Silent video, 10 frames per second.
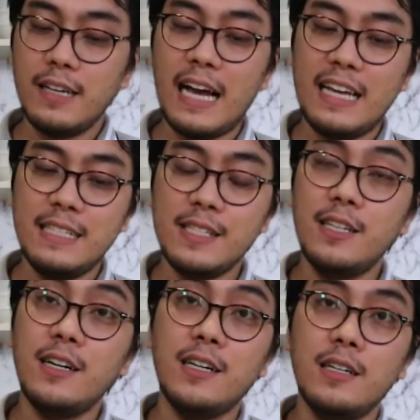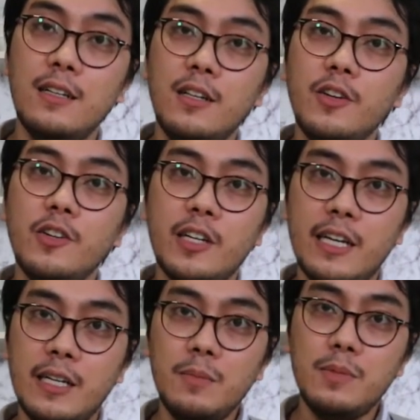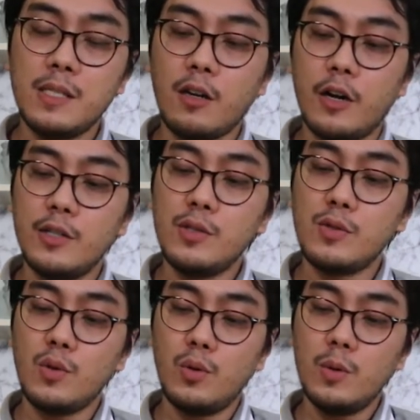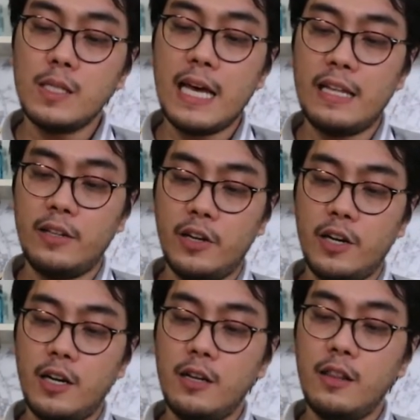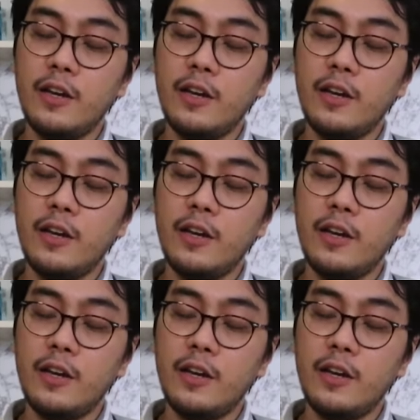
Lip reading: Guys, the ribs are so tender.